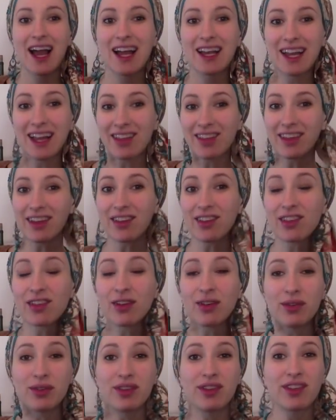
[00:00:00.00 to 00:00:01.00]
And that's it.
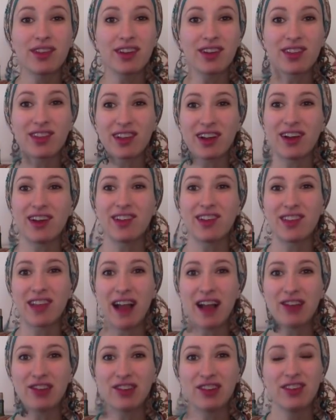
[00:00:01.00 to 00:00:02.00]
So these are the Sari
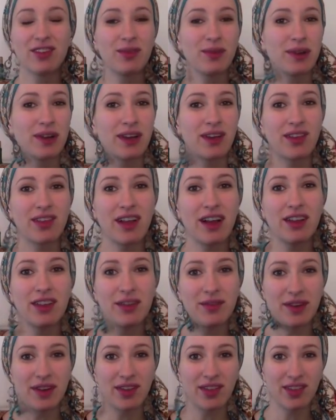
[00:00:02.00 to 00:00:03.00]
Sashes. We're going to sell
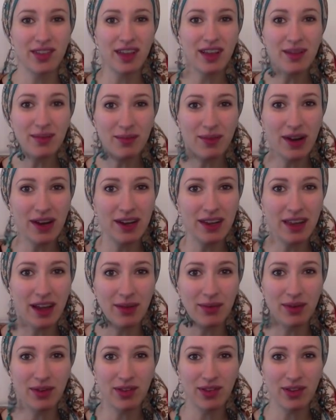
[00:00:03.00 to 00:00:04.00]
them in the same way
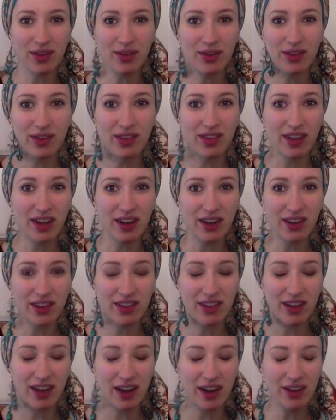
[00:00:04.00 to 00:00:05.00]
that we sold the Sari
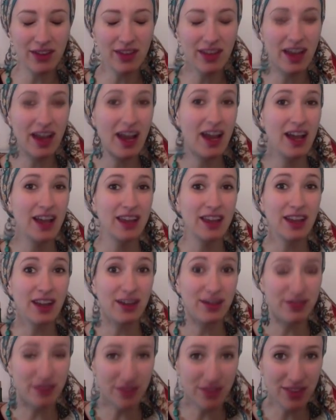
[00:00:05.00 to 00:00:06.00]
Scarves. They
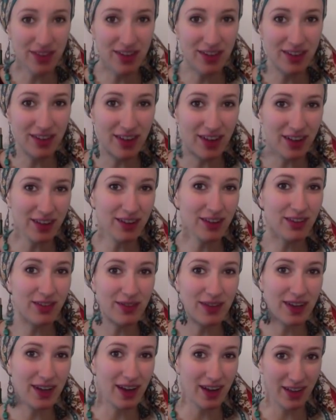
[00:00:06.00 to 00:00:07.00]
are fifteen dollars
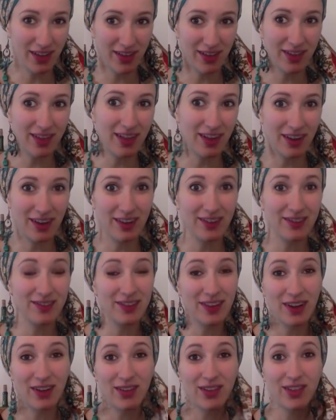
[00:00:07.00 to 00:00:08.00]
because they're,
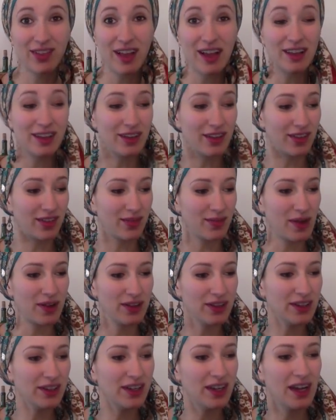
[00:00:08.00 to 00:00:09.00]
you know, slightly
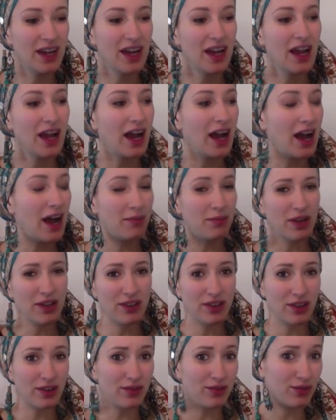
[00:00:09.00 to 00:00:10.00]
smaller. Um, but
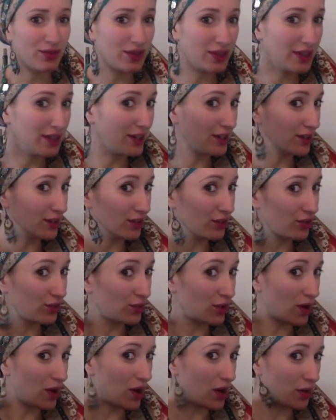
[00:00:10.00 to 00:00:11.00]
you can really, you can do
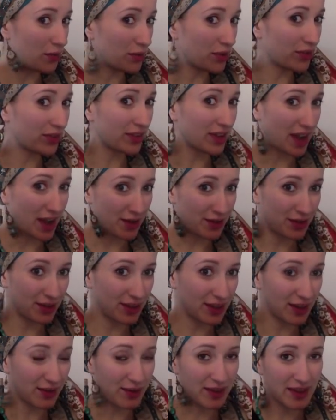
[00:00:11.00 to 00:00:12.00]
almost
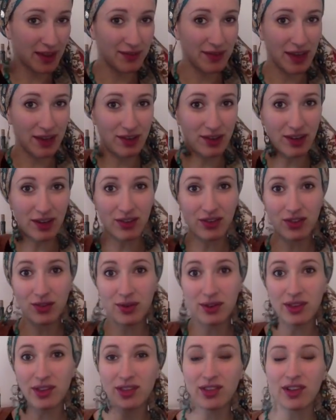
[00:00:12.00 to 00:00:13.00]
everything with them that you can
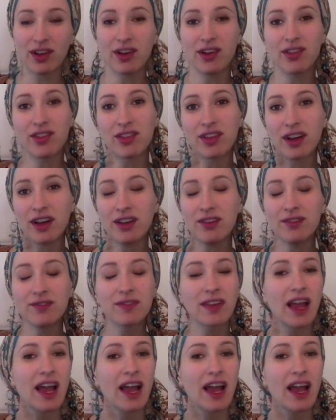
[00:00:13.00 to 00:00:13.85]
do with the Sari Scarf,